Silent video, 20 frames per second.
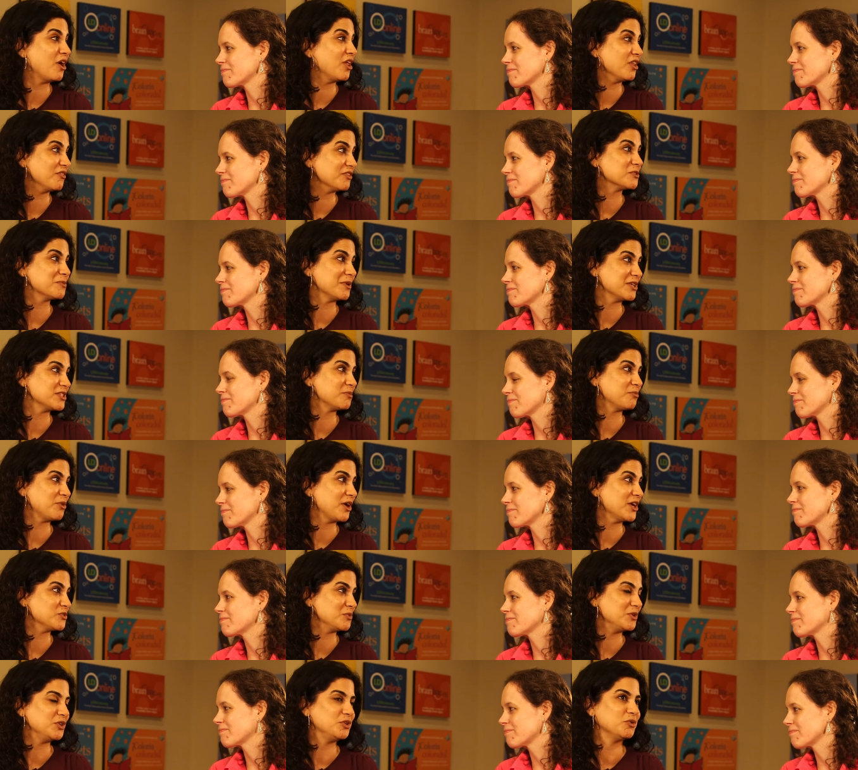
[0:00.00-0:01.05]
Speaker 1: all of us by
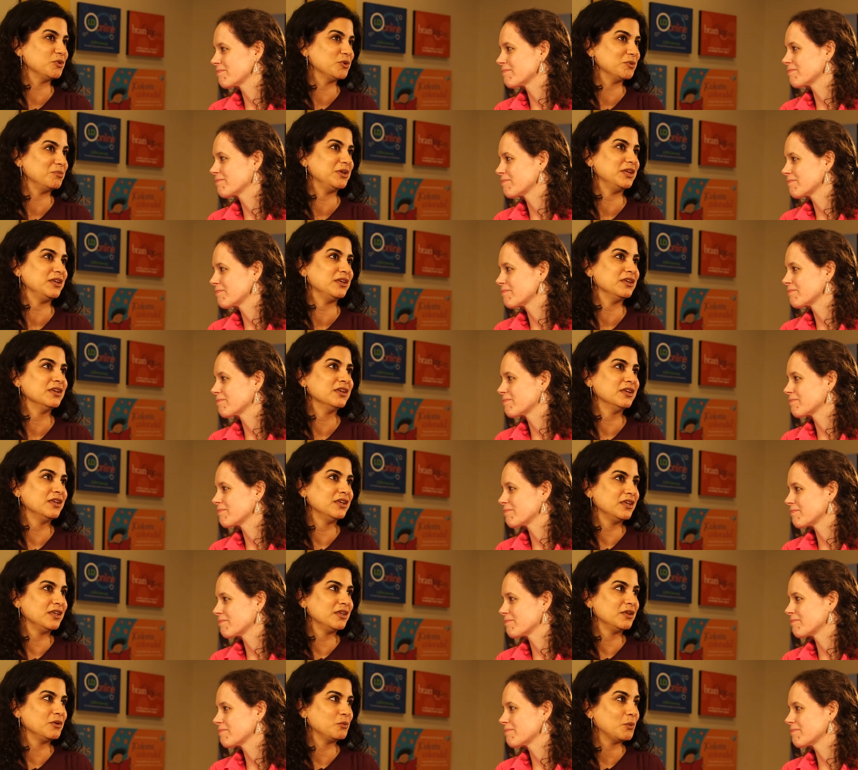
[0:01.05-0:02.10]
surprise. We knew it would be
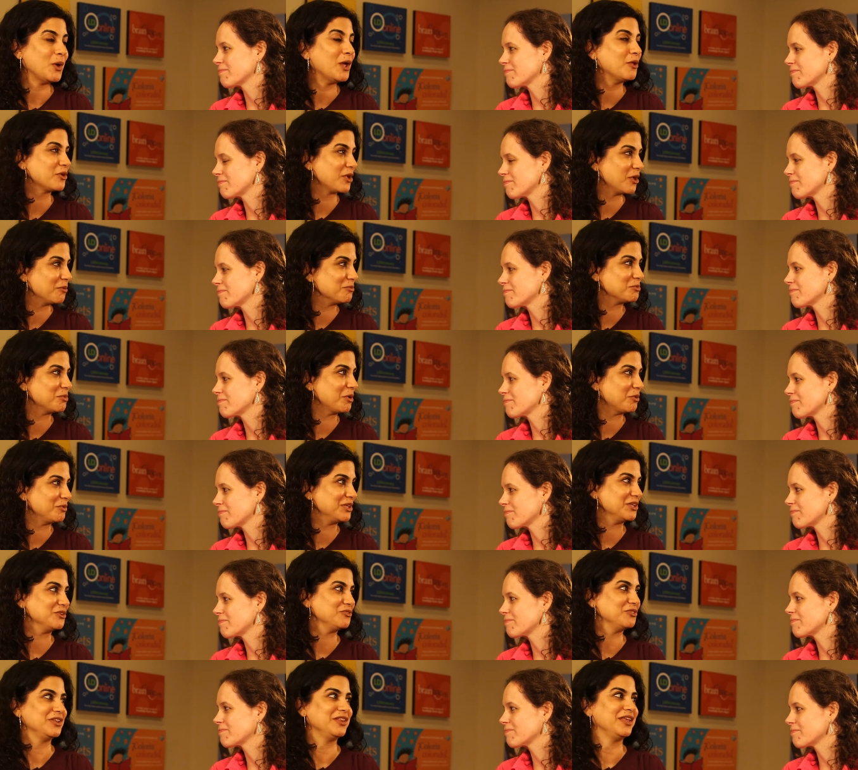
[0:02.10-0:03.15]
welcomed, but we
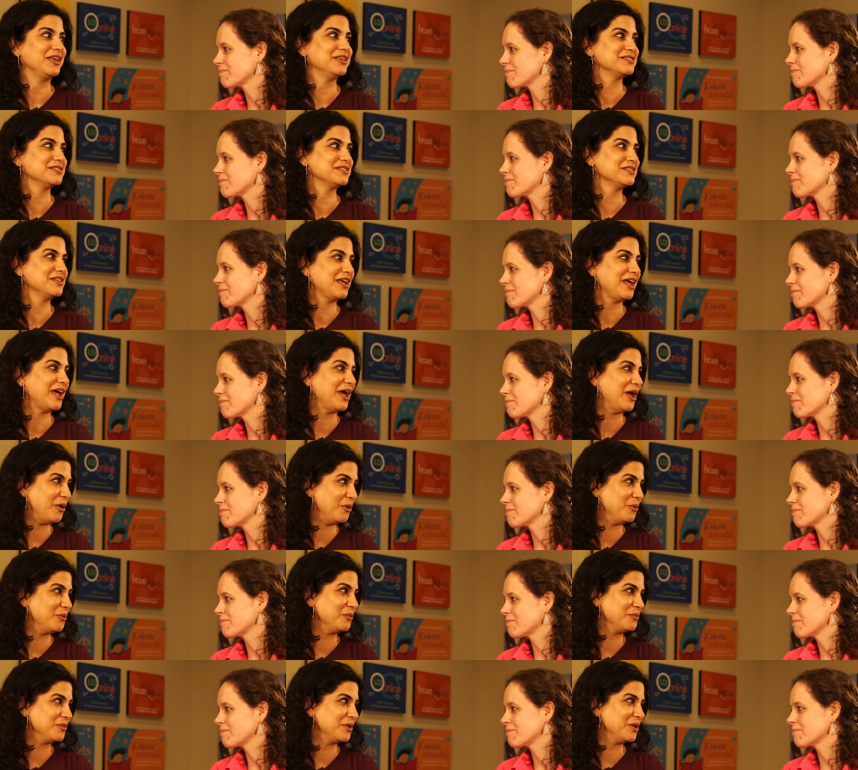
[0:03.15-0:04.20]
didn't realize
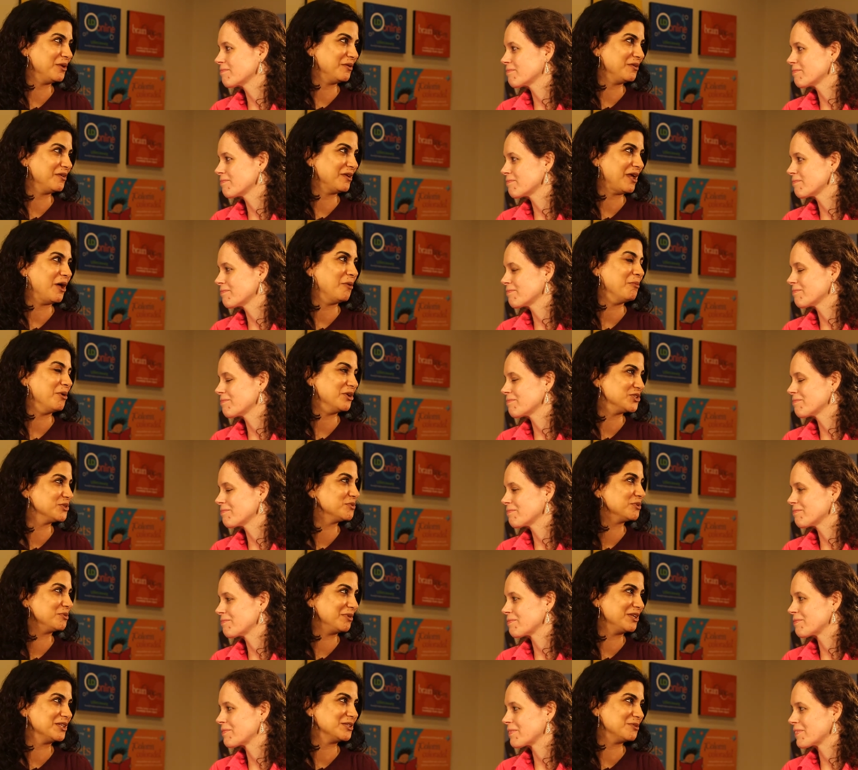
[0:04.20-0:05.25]
how how much it
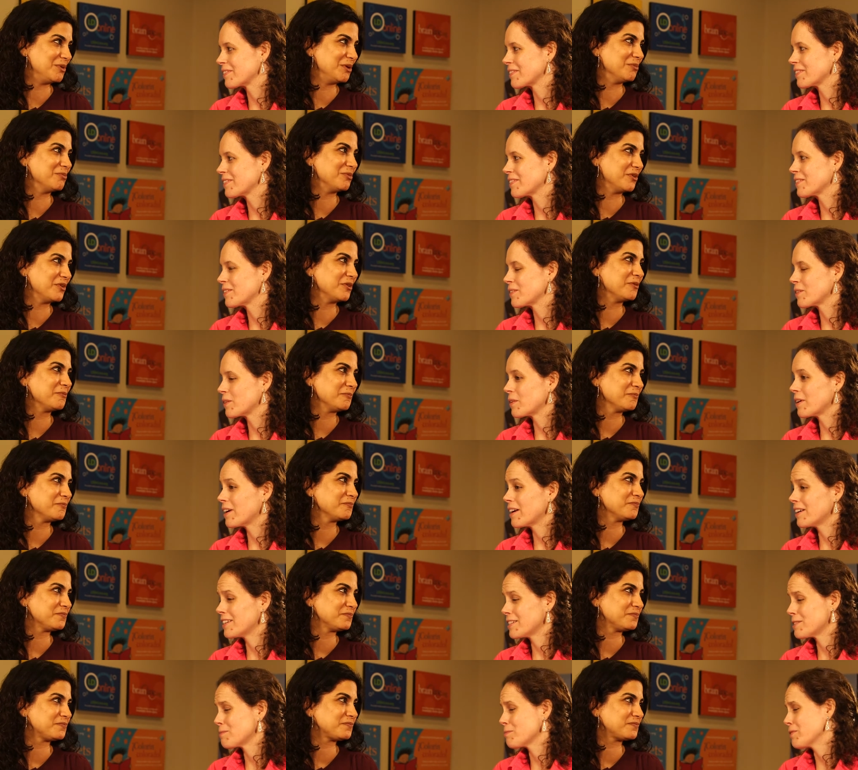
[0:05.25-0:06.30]
would mean to people.
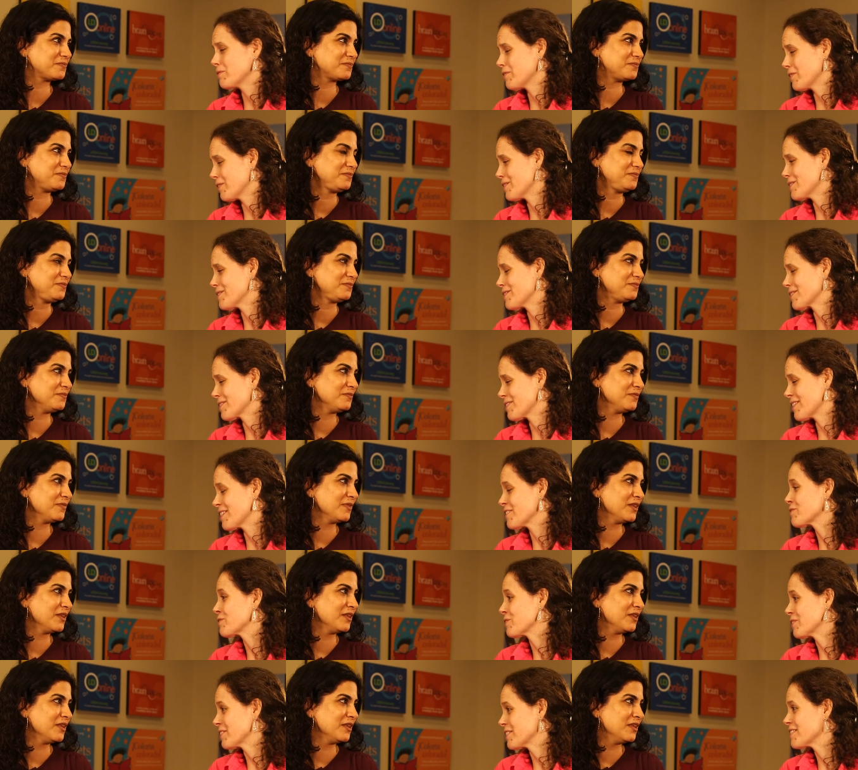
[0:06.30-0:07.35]
Speaker 2: And it's been very
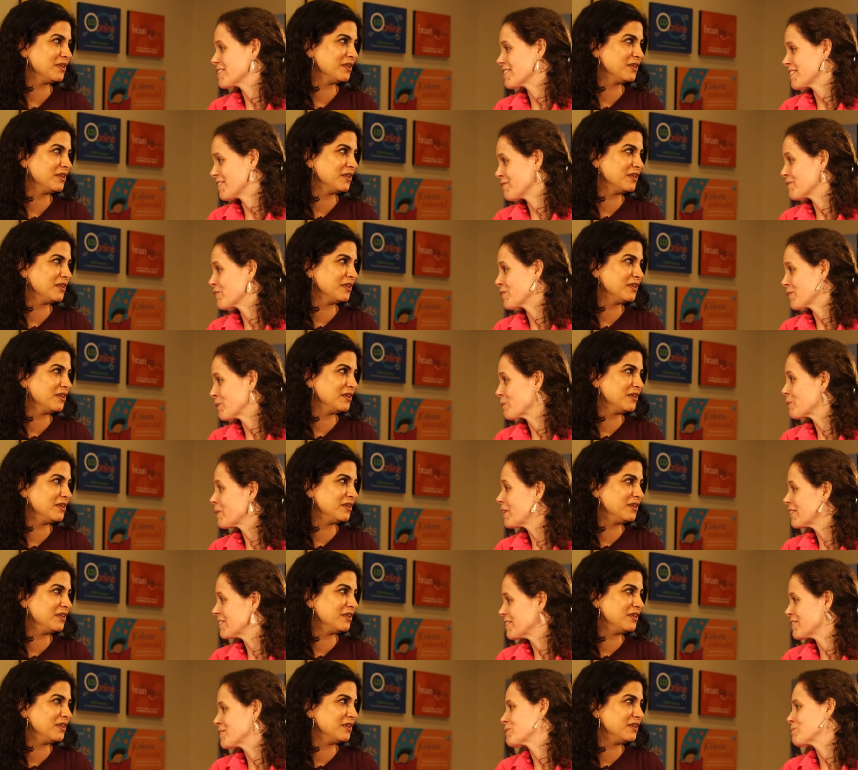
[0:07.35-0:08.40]
successful. It's done very
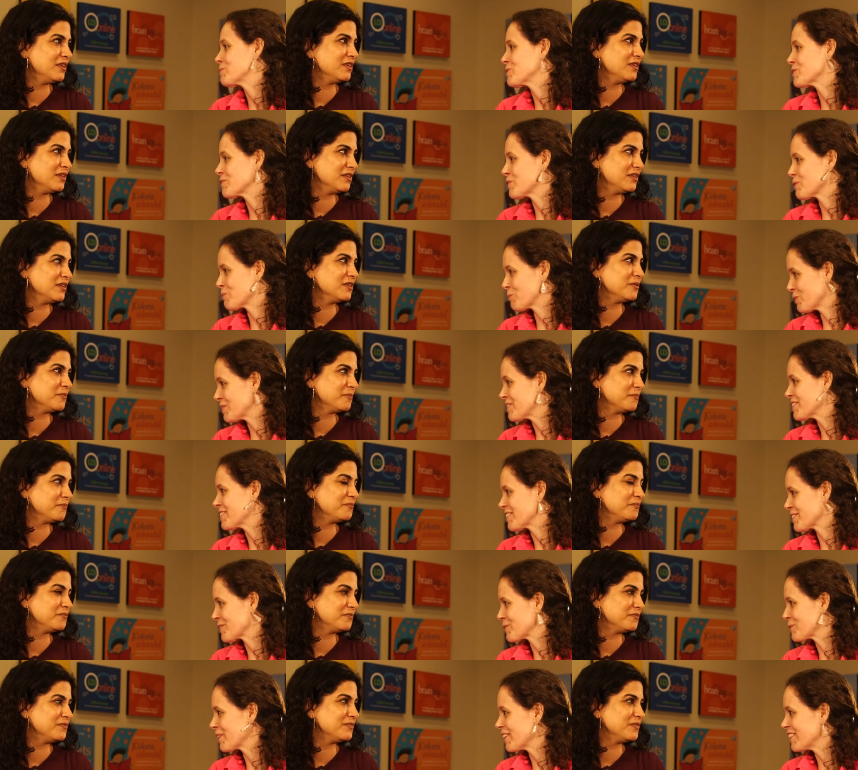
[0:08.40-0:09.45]
well in terms of the
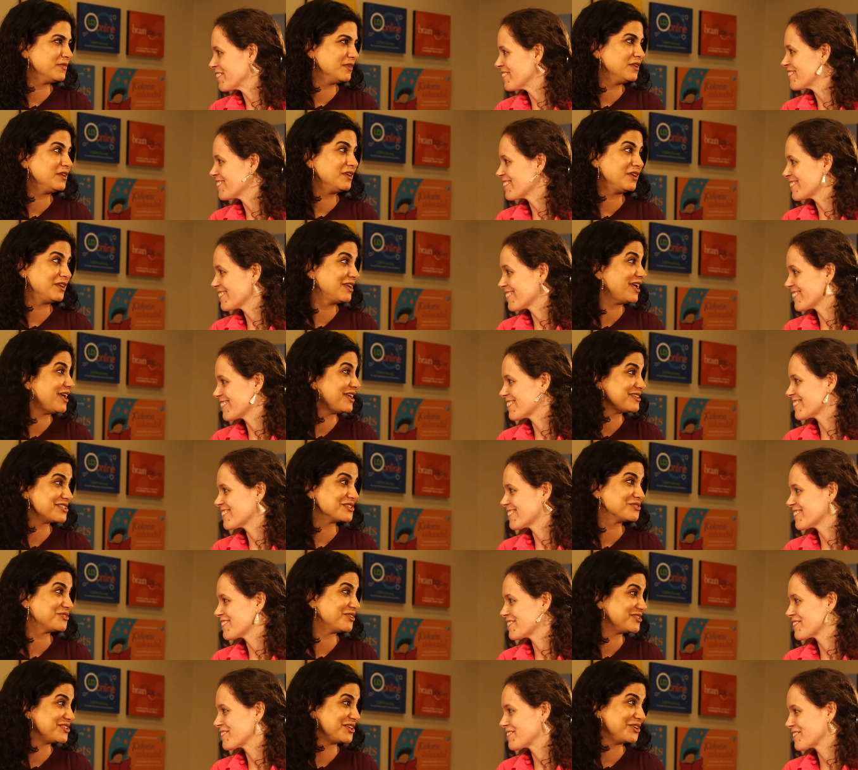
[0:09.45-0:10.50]
printings, right?
Speaker 1: Yes,
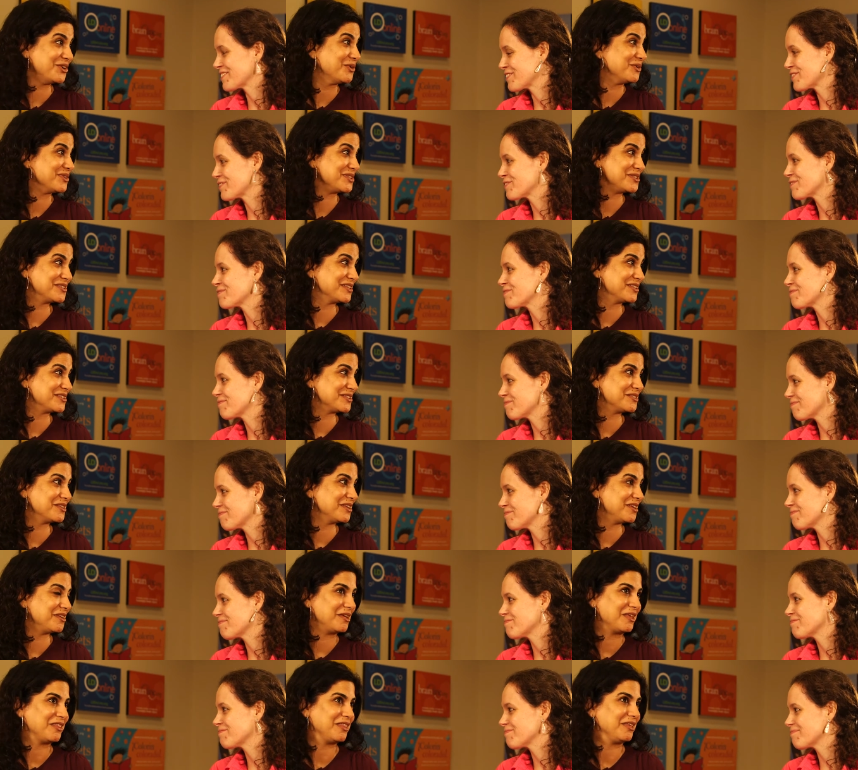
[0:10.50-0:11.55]
as far as I know, it's it's.
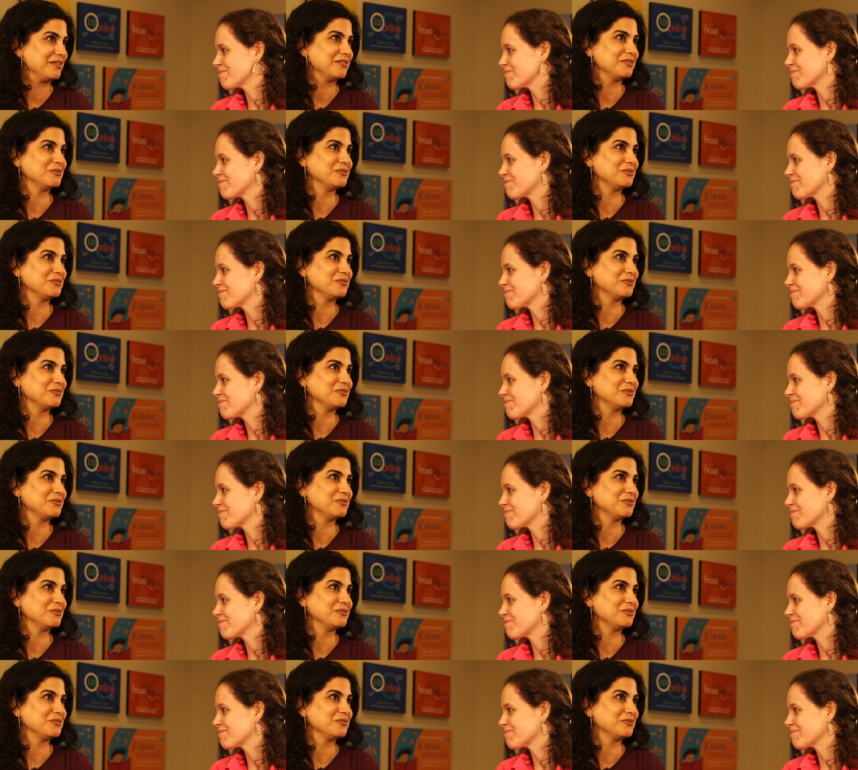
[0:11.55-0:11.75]
I think